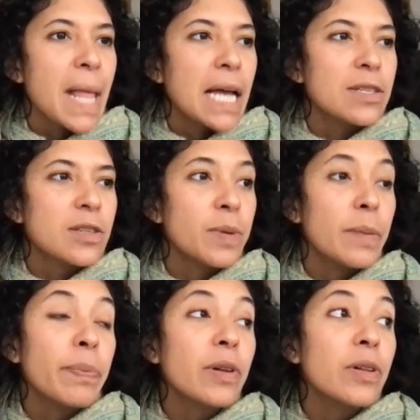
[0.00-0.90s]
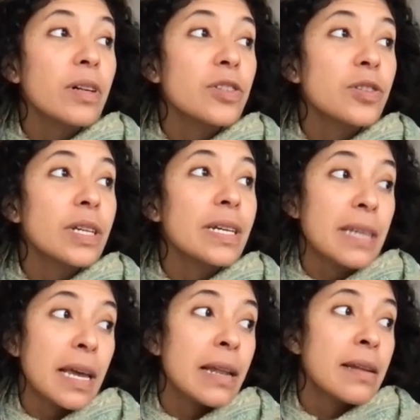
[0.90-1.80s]
And so people should
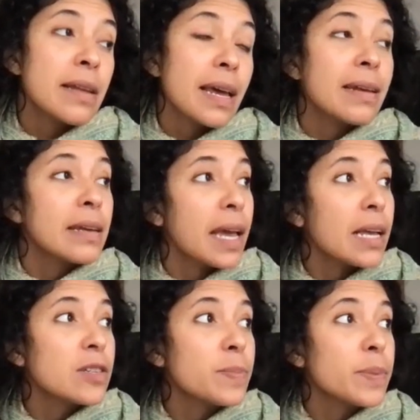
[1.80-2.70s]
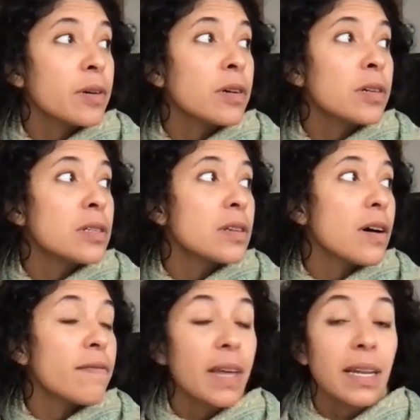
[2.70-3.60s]
attend and engage because
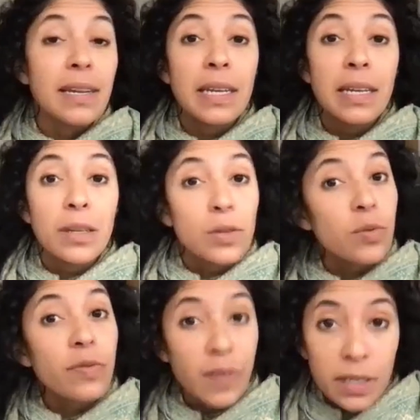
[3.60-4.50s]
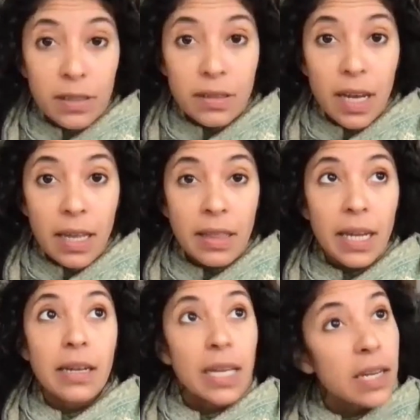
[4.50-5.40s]
of that need to feel and
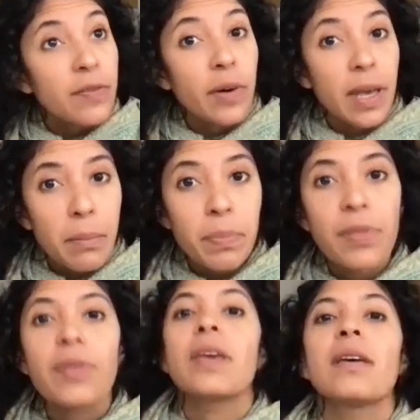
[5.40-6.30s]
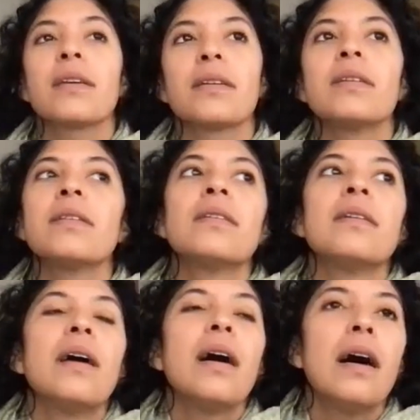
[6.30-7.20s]
that need for empathy,
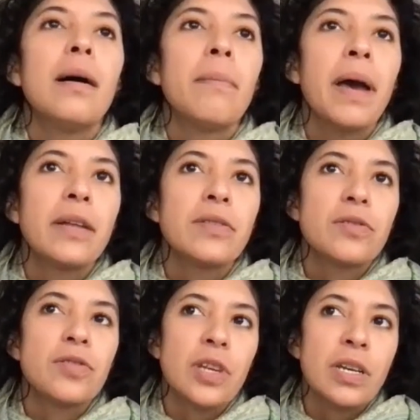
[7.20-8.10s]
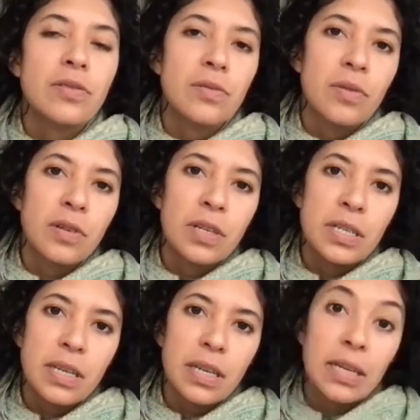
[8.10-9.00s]
and to share
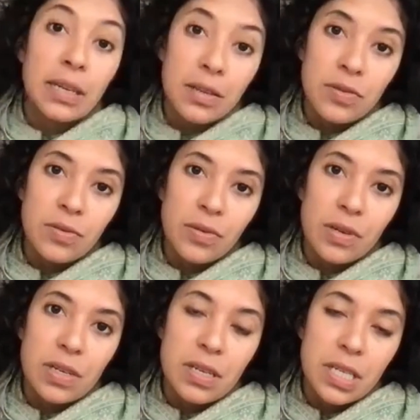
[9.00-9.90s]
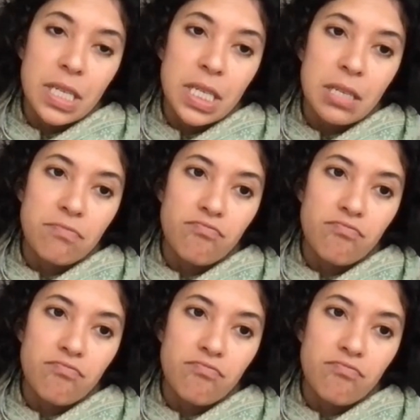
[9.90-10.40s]
stories and hear stories.